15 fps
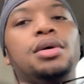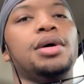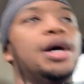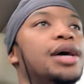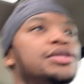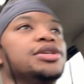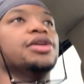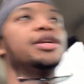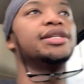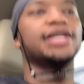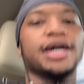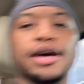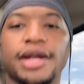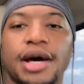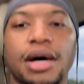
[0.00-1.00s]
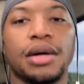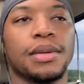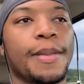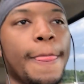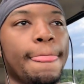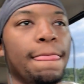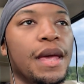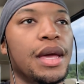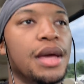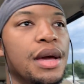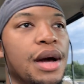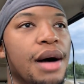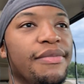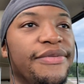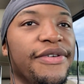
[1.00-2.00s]
I'll turn this air
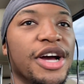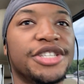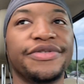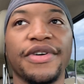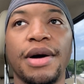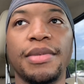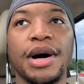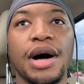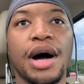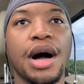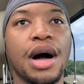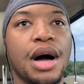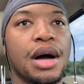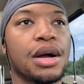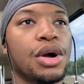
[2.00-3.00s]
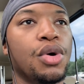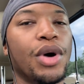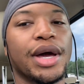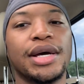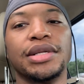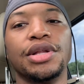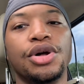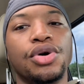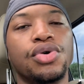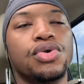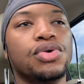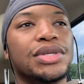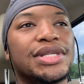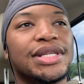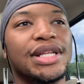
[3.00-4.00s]
down. I'm fresh from a quick
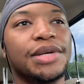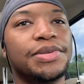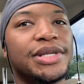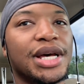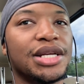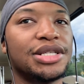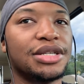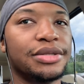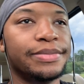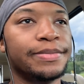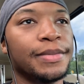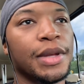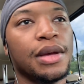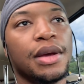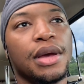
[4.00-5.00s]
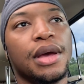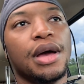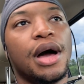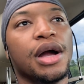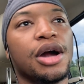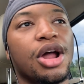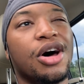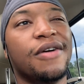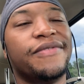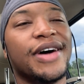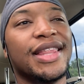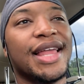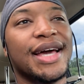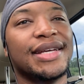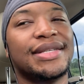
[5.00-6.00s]
little sleep session. I got off
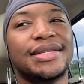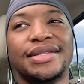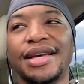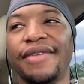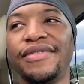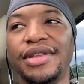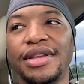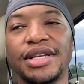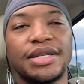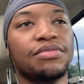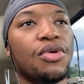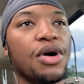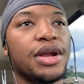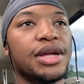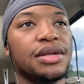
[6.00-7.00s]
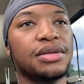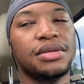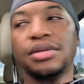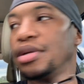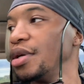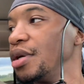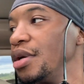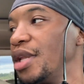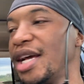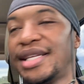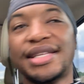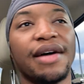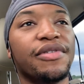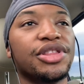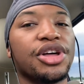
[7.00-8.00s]
at like 7 this morning, like
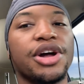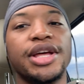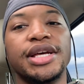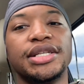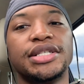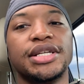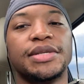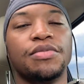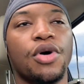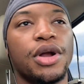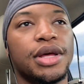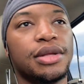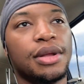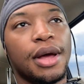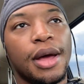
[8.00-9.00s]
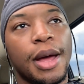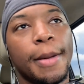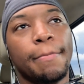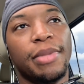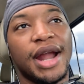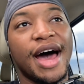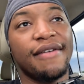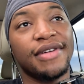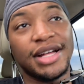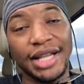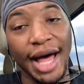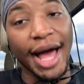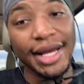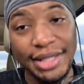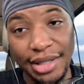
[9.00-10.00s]
7:30-ish this morning, but I have
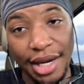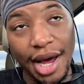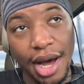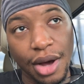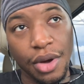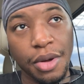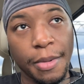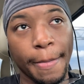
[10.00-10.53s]
class now,